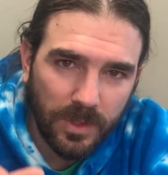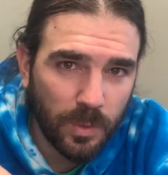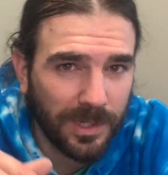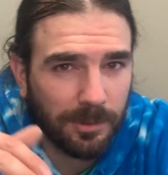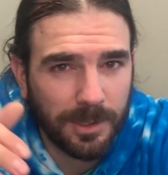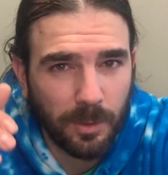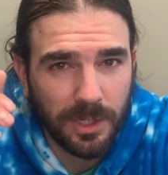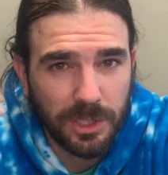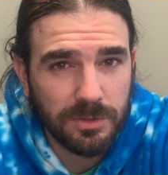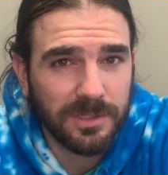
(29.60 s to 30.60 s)
We didn't really
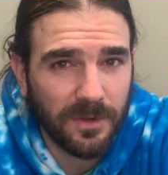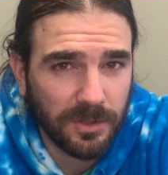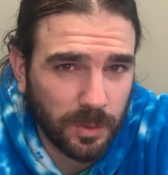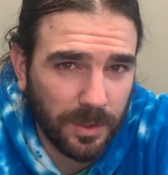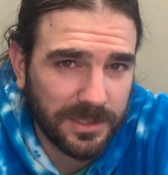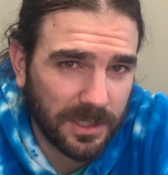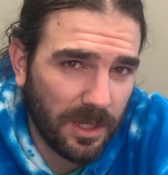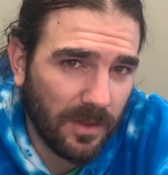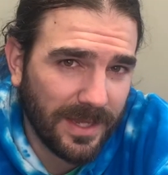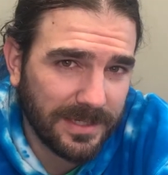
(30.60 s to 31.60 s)
want to use the vault toilets
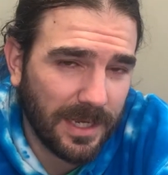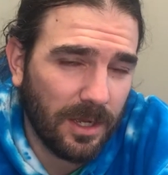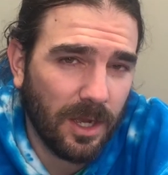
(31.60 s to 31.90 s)
all that time,